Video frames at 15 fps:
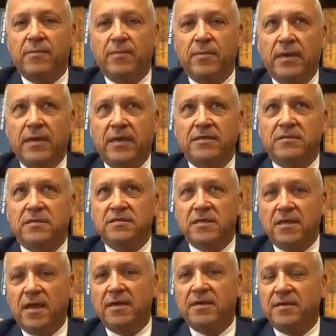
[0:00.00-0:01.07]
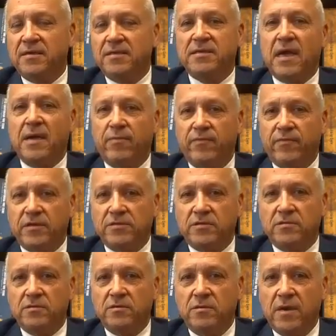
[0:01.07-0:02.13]
and money is to select a design
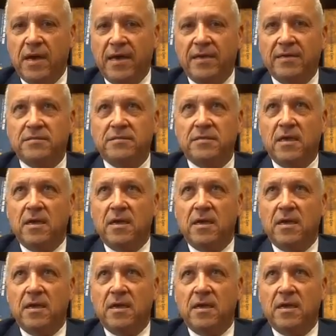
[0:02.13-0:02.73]
professional who has